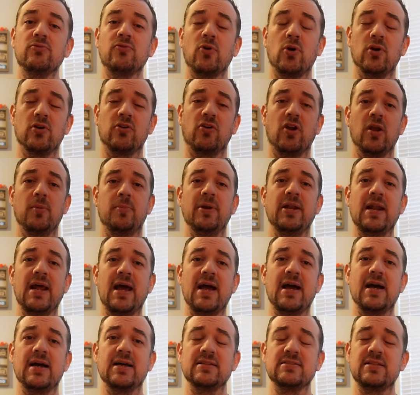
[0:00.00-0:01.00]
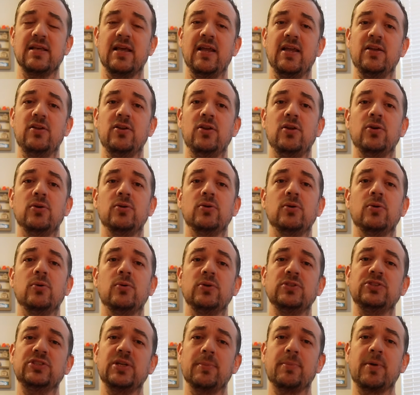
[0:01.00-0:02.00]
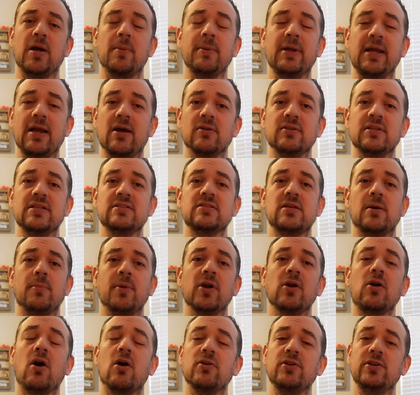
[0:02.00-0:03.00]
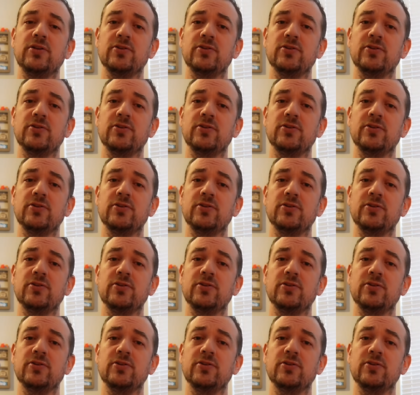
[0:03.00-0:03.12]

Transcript: Royal Caribbean has a new ship coming out this summer called